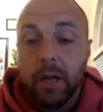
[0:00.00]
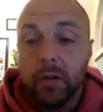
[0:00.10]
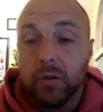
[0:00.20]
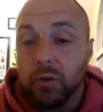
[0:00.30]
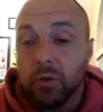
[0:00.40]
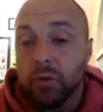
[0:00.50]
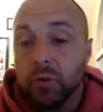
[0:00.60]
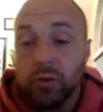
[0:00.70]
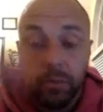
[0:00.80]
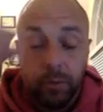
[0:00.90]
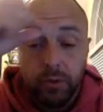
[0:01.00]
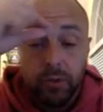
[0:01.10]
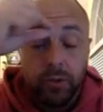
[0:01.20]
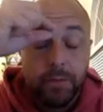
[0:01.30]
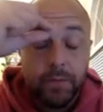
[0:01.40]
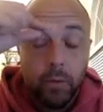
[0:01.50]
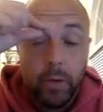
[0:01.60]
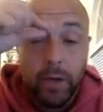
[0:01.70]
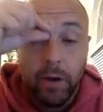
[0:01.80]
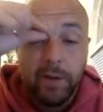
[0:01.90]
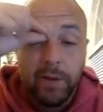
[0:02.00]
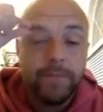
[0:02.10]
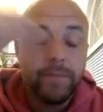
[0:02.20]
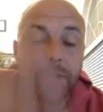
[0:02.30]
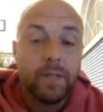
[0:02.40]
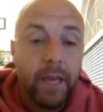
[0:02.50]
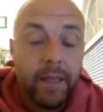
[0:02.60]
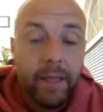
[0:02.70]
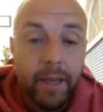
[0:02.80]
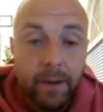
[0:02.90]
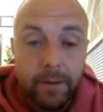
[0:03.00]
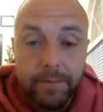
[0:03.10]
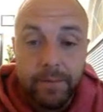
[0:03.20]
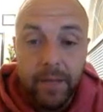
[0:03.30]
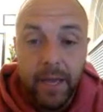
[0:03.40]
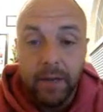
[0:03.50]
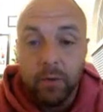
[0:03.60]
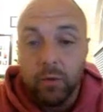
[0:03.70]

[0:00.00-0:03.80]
Nosotros somos, we are, and they are. And